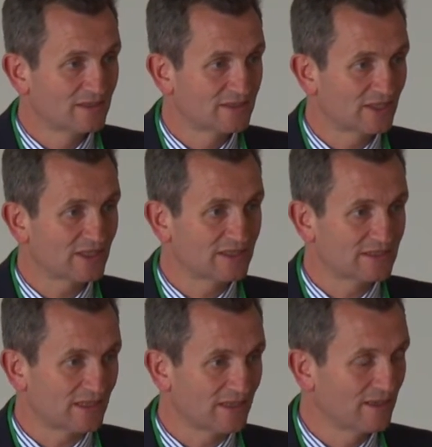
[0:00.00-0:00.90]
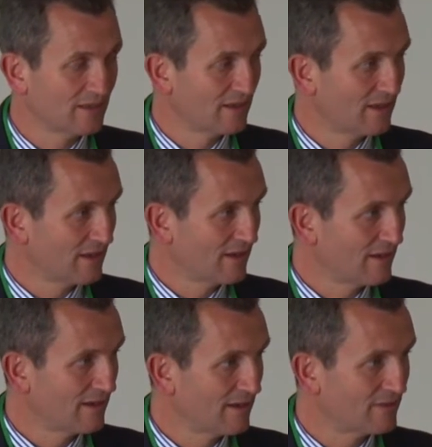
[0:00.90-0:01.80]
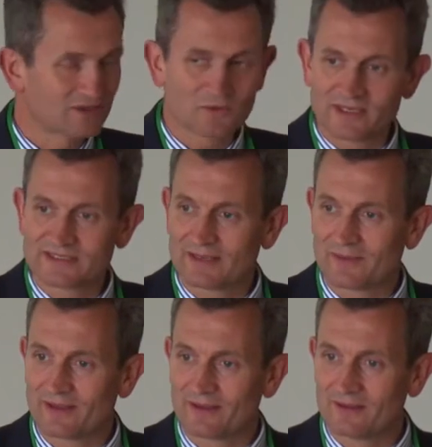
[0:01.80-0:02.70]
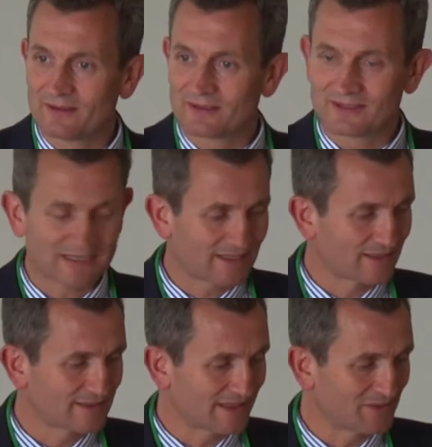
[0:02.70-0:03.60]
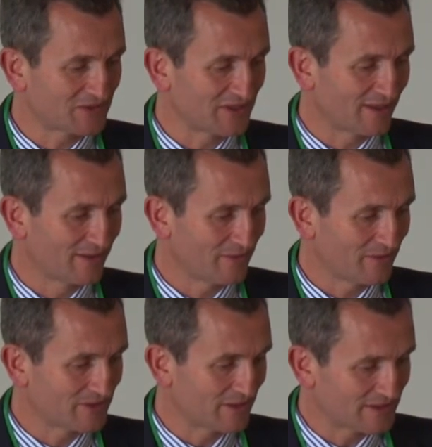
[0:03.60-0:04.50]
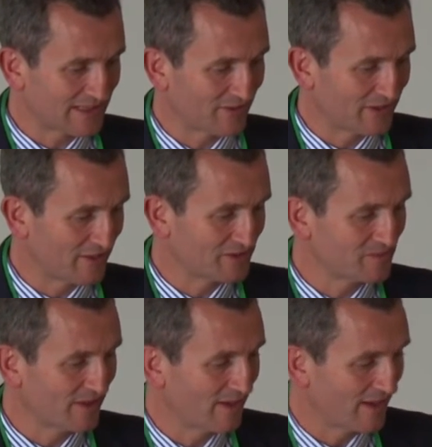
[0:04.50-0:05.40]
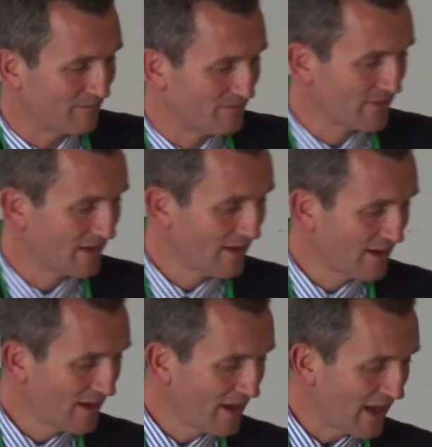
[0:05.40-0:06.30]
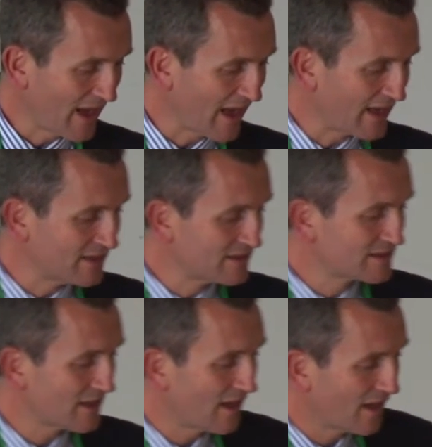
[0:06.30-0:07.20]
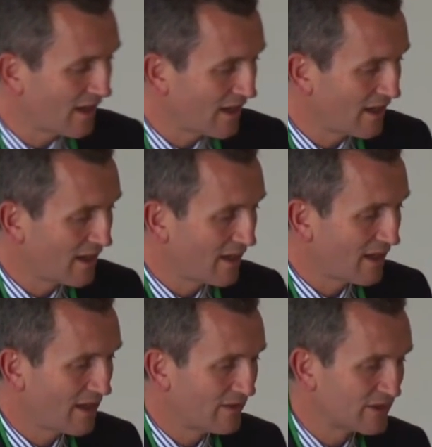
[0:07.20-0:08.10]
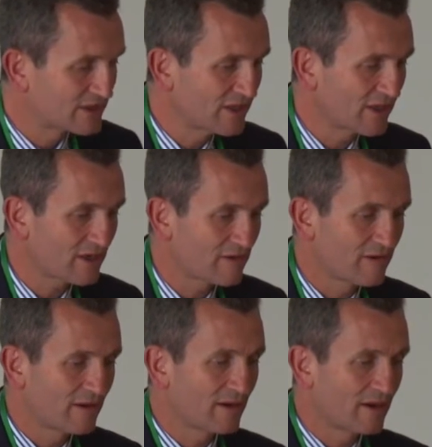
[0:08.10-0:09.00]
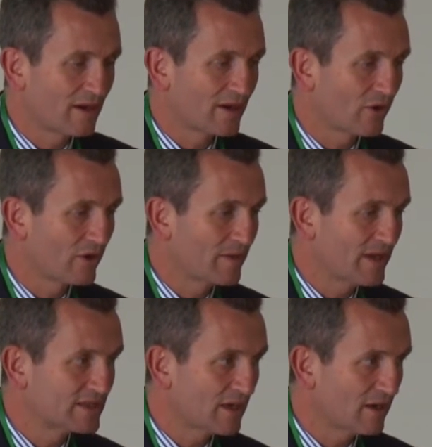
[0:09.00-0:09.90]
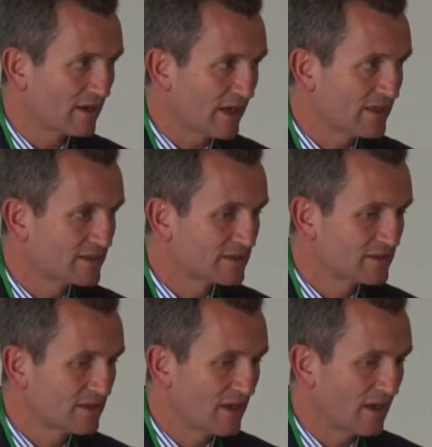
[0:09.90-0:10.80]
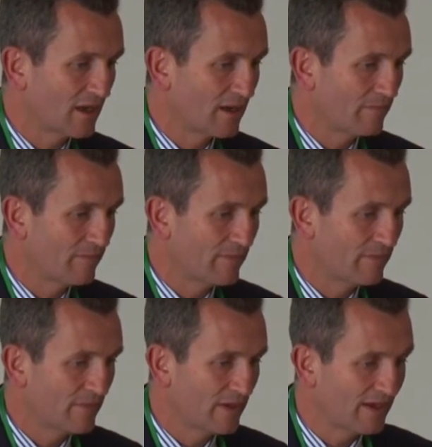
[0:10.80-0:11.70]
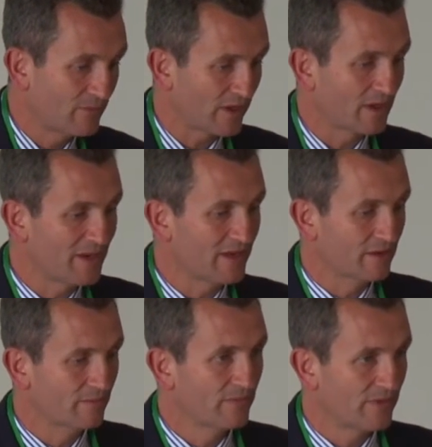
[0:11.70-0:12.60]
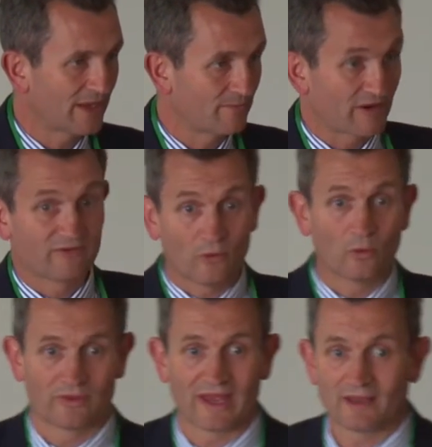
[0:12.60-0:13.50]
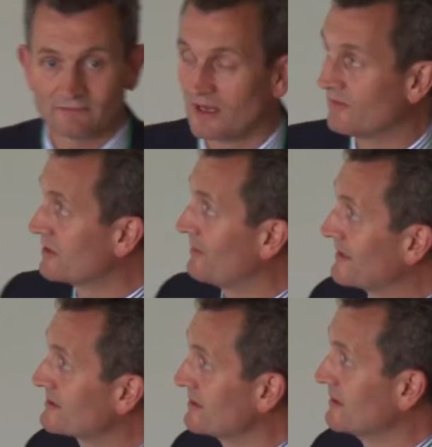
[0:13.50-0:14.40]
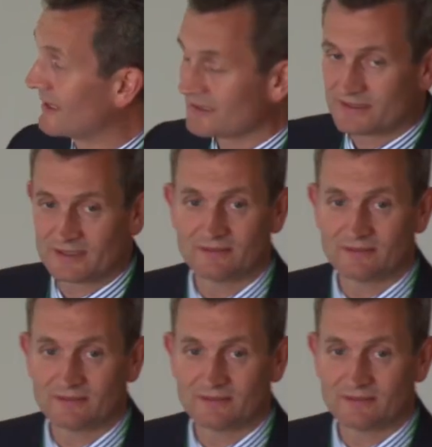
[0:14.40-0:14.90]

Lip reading: certainty, which is what they said about the Titanic sinking, wasn't it? When he was asked how he knows. But and the circular economy targets, if we're going to meet them, they bring forward that overcapacity. That's